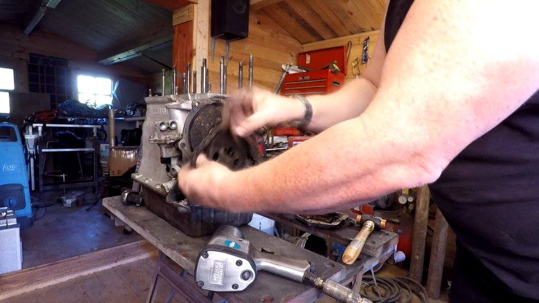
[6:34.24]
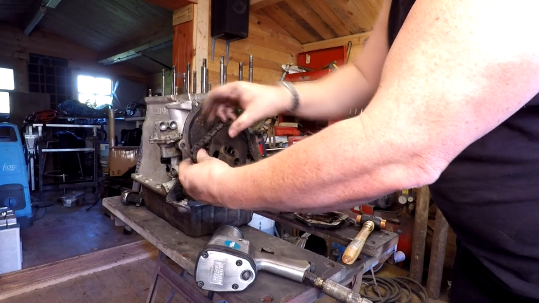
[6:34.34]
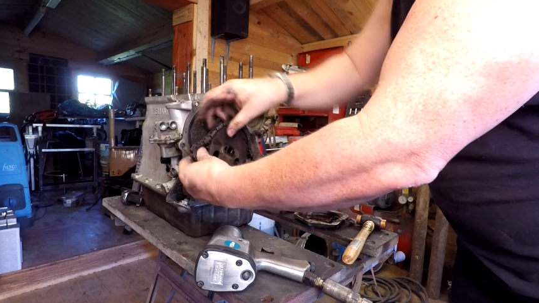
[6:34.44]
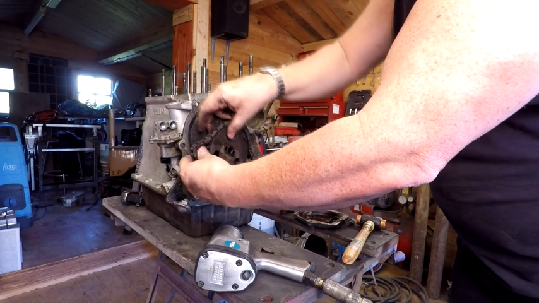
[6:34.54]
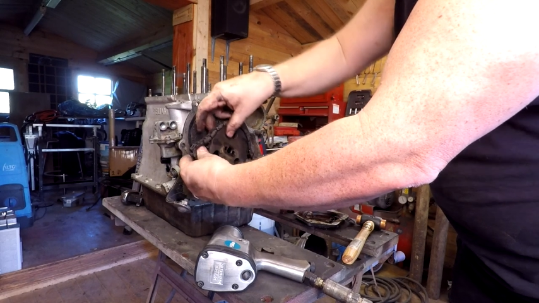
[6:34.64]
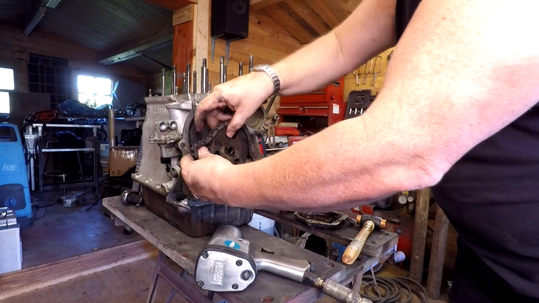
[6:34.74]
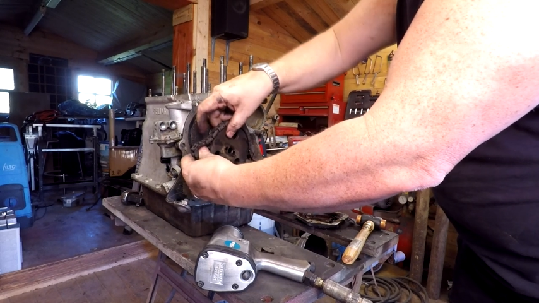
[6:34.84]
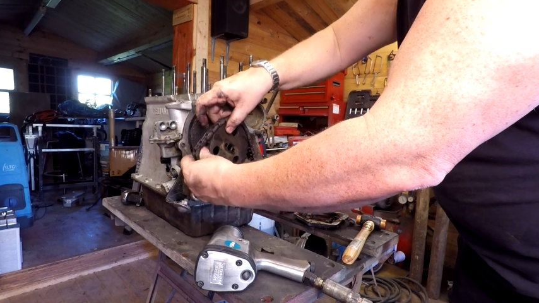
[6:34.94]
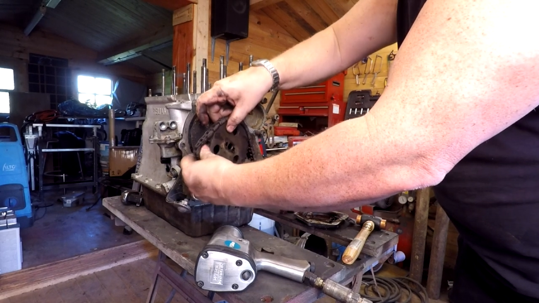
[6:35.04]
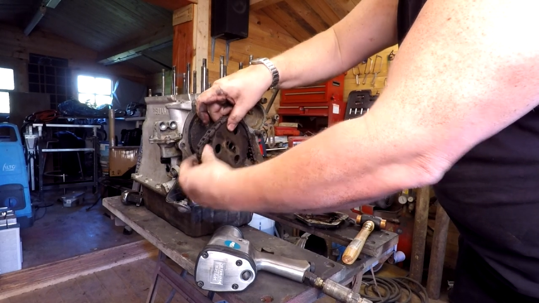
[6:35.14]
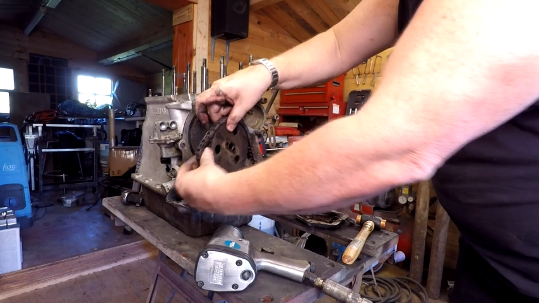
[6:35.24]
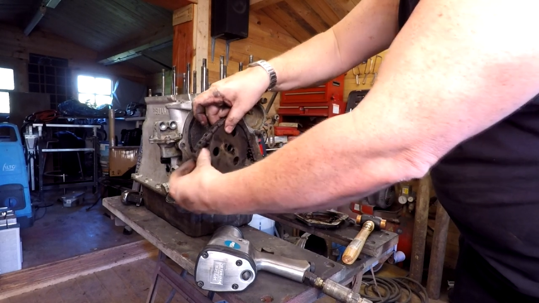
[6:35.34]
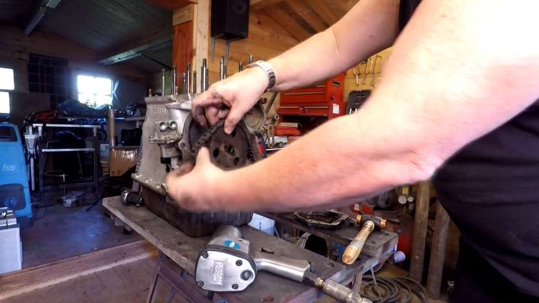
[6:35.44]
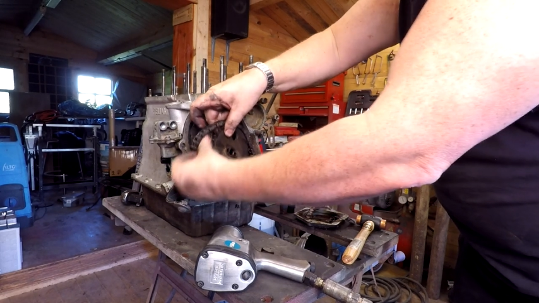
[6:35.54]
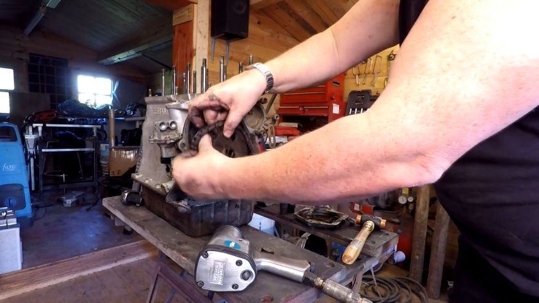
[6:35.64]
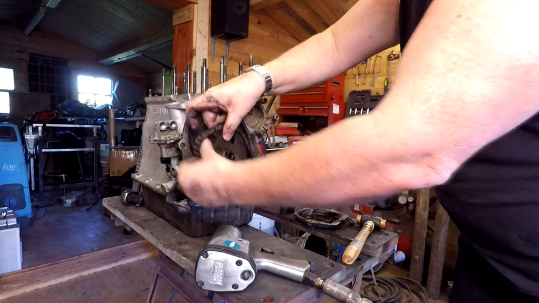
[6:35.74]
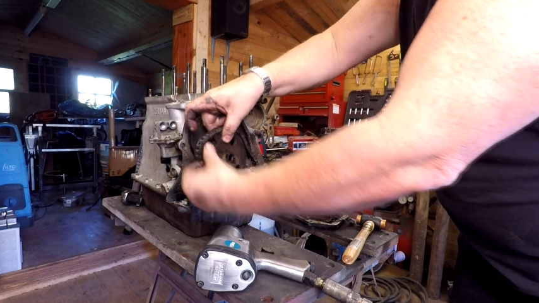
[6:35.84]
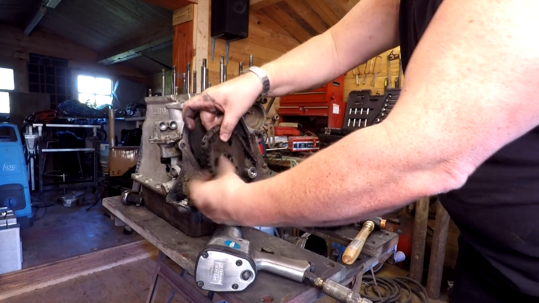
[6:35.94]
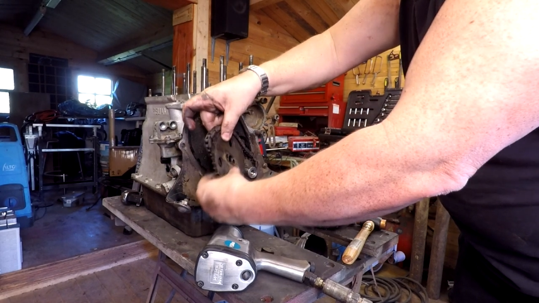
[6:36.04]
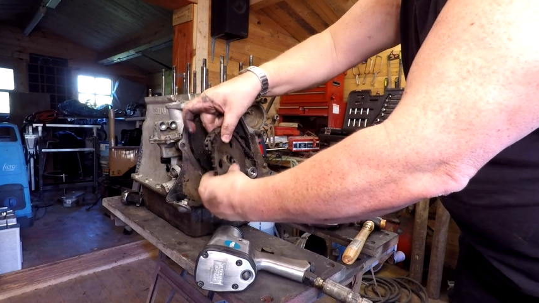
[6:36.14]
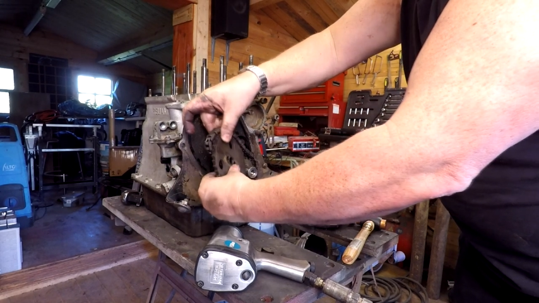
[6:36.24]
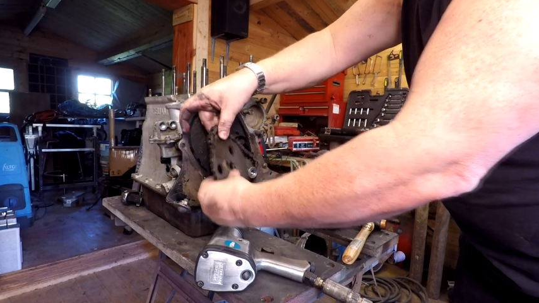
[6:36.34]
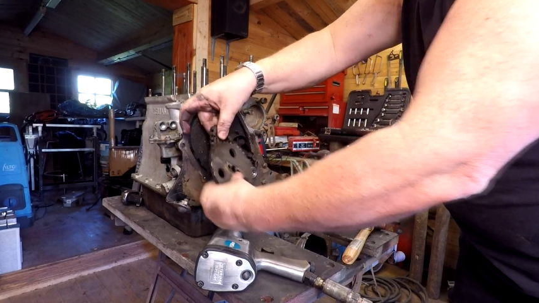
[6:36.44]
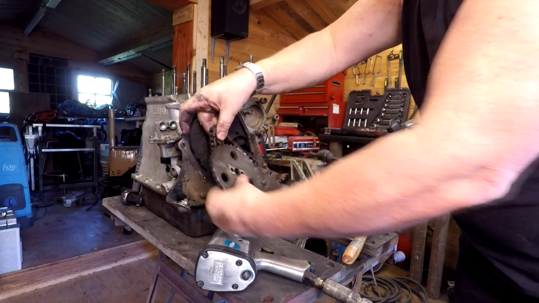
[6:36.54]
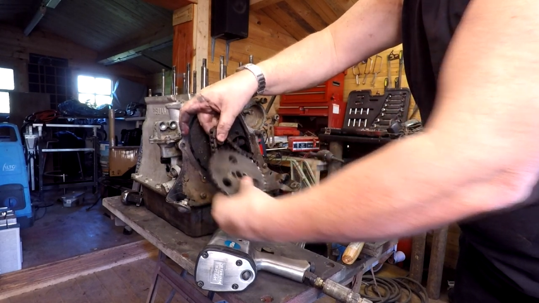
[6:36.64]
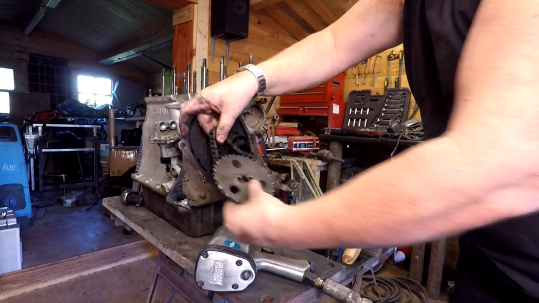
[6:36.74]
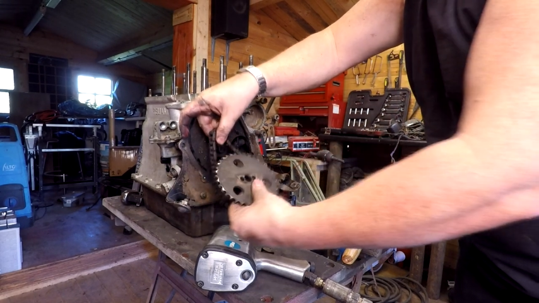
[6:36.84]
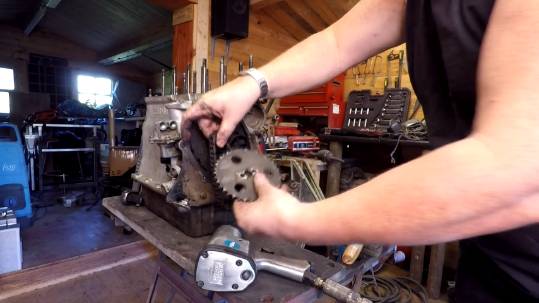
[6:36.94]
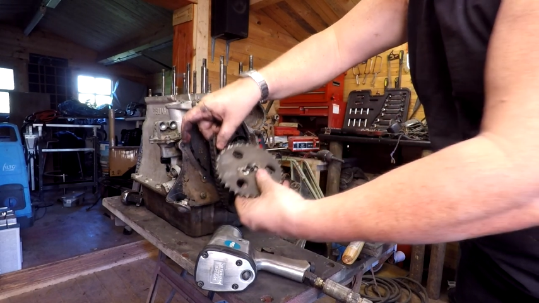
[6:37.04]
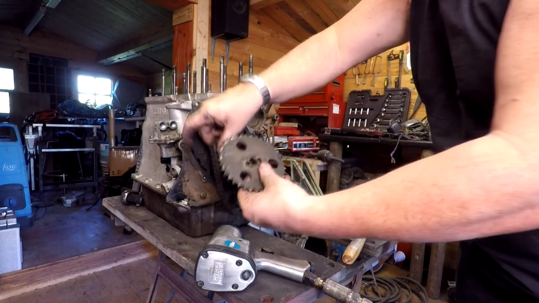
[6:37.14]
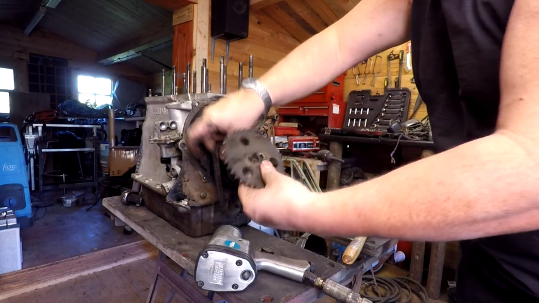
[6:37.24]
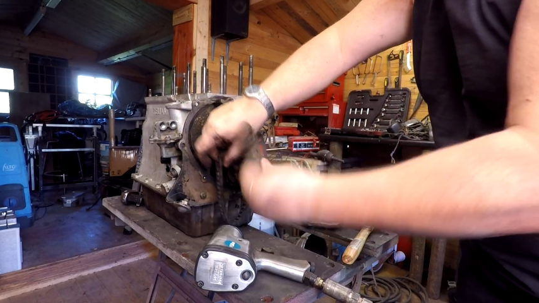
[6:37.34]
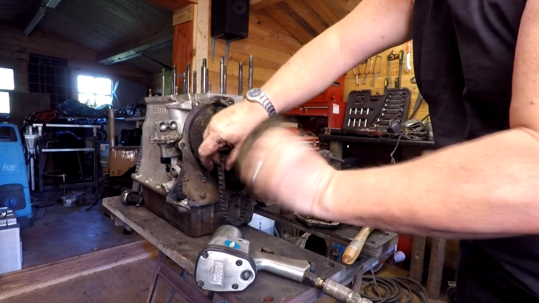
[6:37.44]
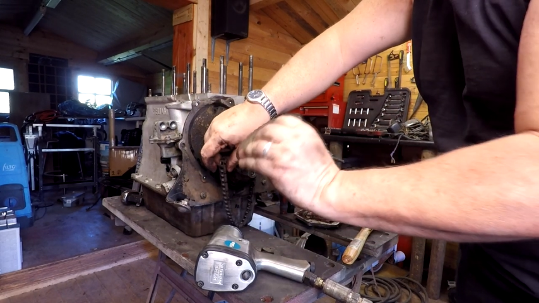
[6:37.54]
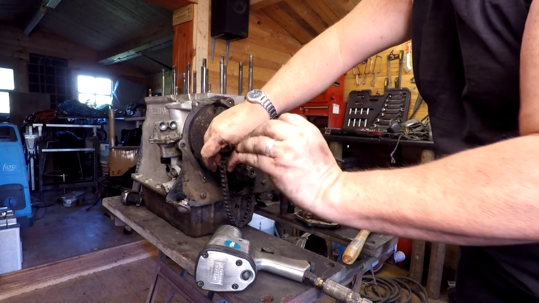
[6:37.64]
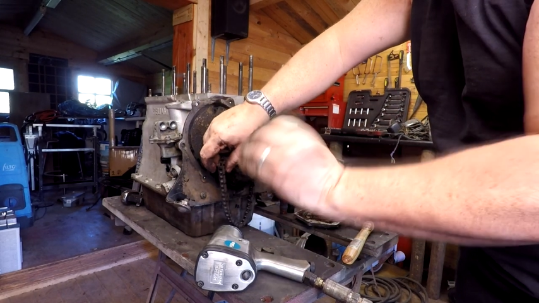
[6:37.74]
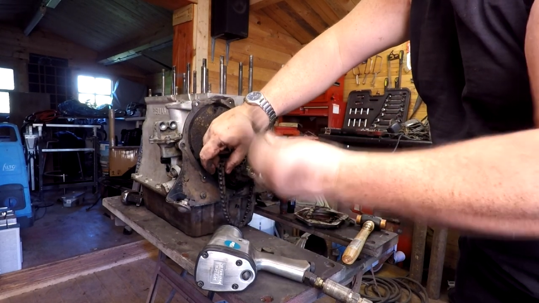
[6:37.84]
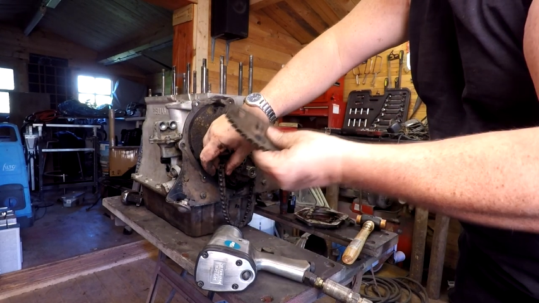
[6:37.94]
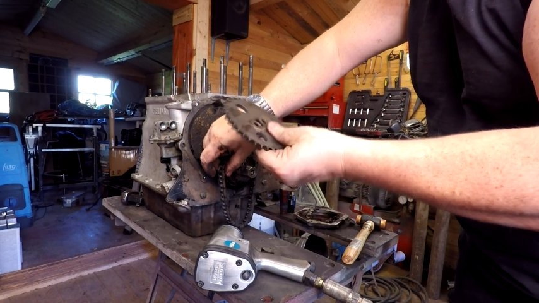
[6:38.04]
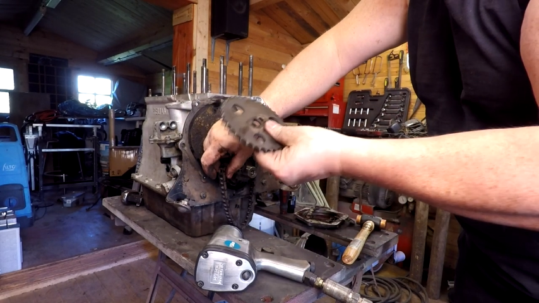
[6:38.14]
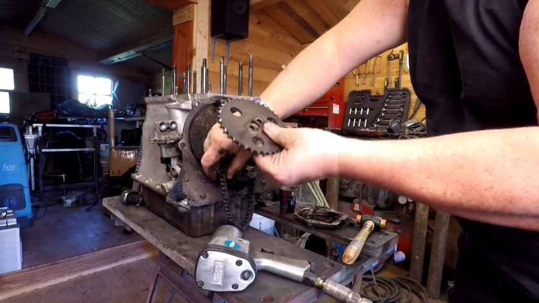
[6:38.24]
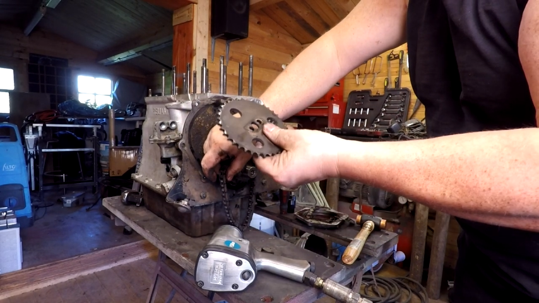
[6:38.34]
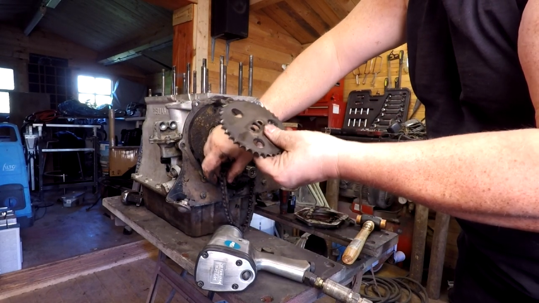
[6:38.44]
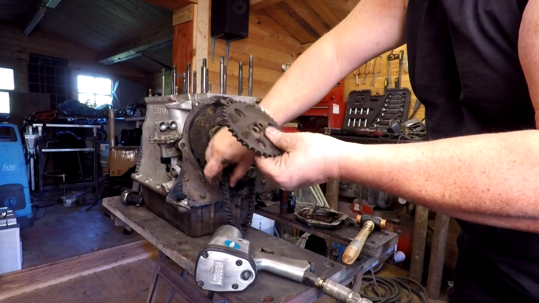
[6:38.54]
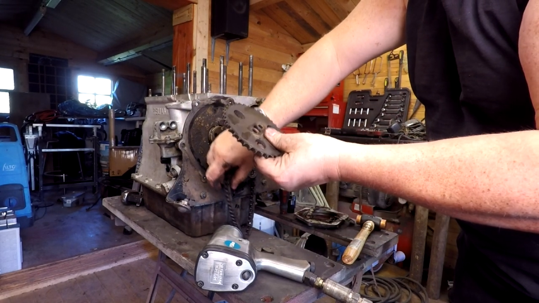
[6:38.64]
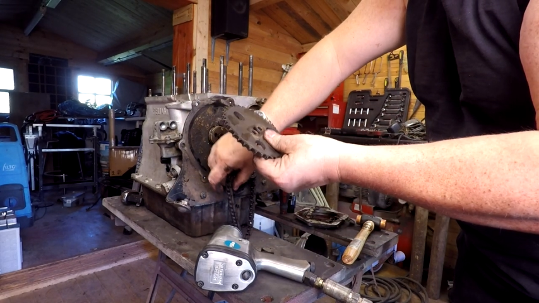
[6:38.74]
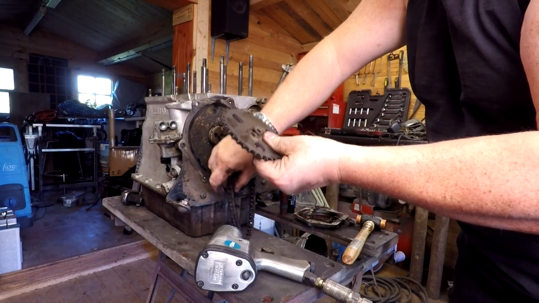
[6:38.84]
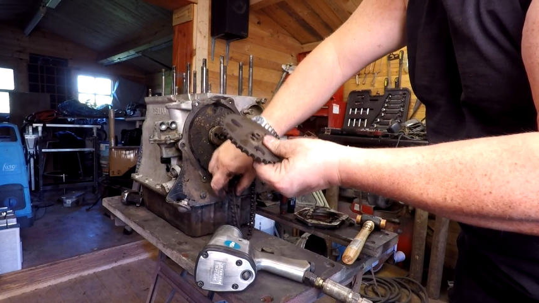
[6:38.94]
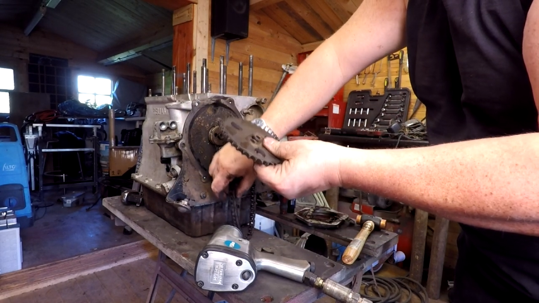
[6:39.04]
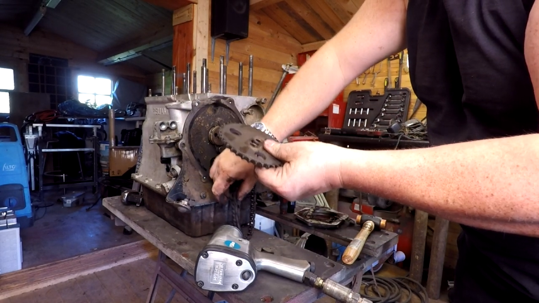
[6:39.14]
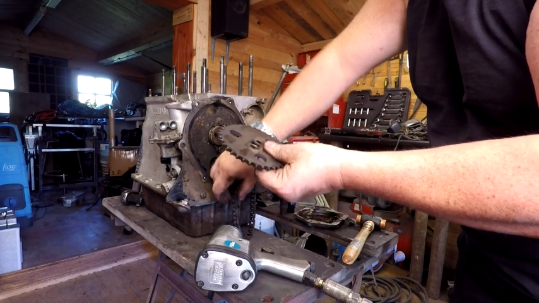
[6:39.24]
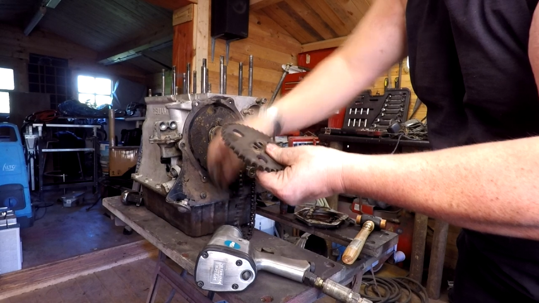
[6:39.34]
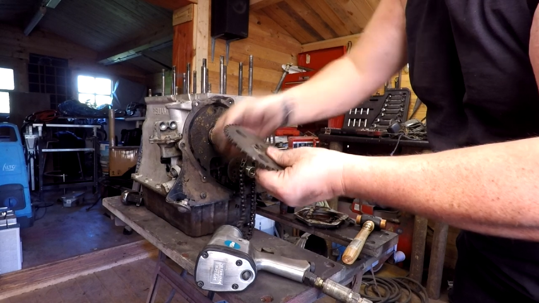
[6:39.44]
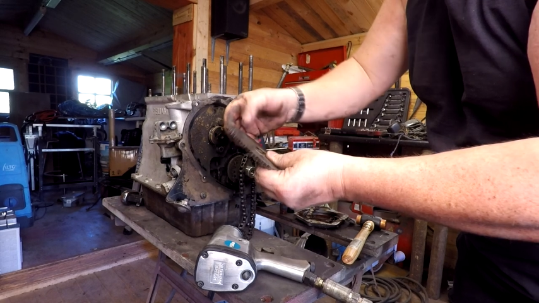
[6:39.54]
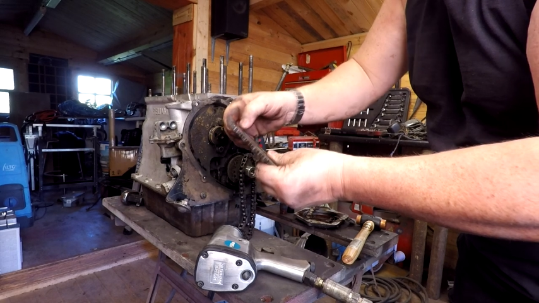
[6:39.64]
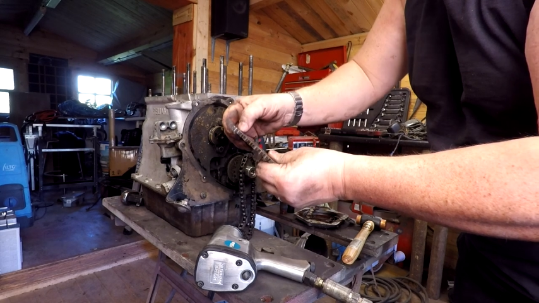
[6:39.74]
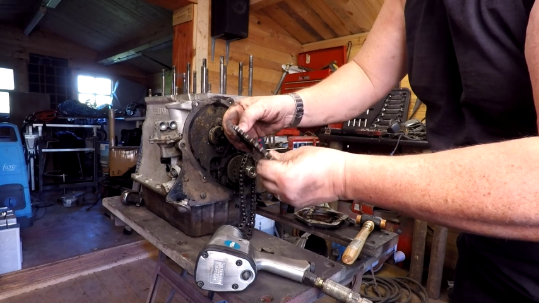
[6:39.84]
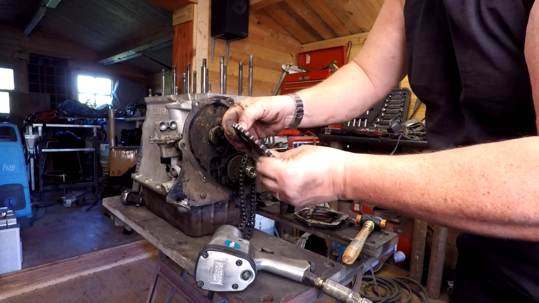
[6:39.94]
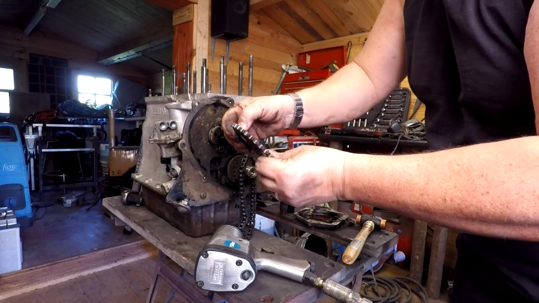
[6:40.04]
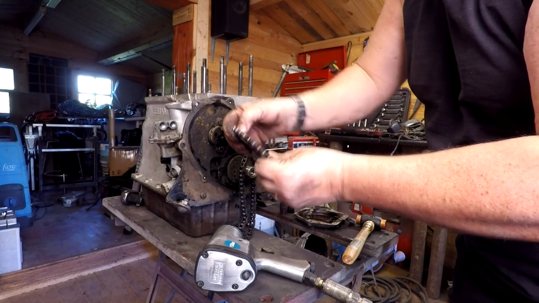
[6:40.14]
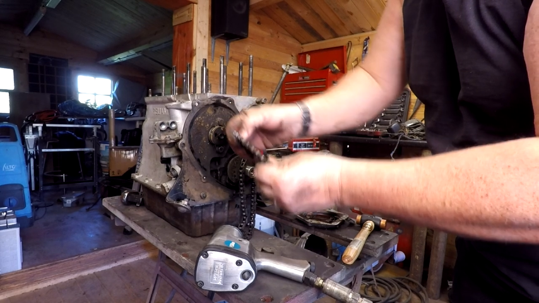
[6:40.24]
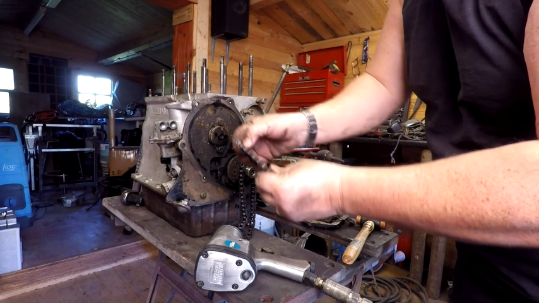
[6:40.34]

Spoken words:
Nobody's mouth can be seen.